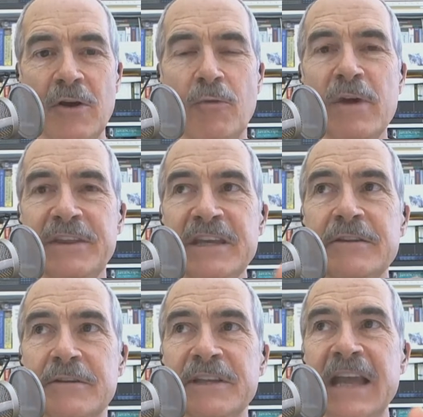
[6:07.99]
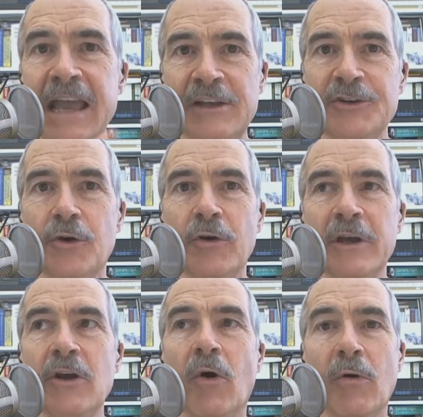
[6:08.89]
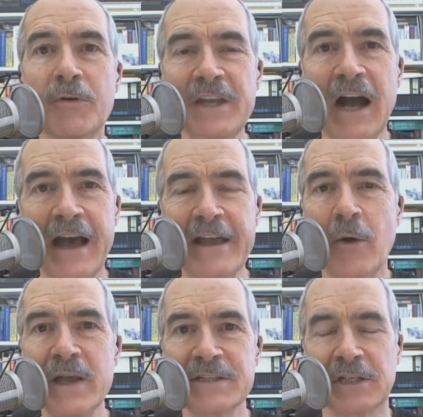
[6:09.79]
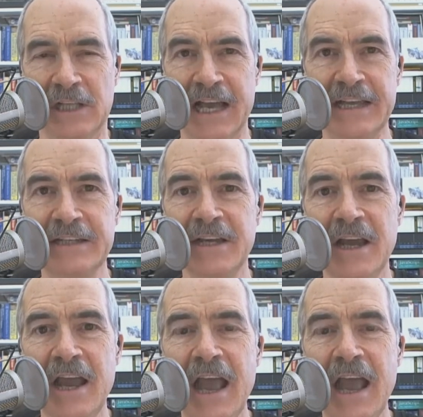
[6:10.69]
with either the Android or the iOS client,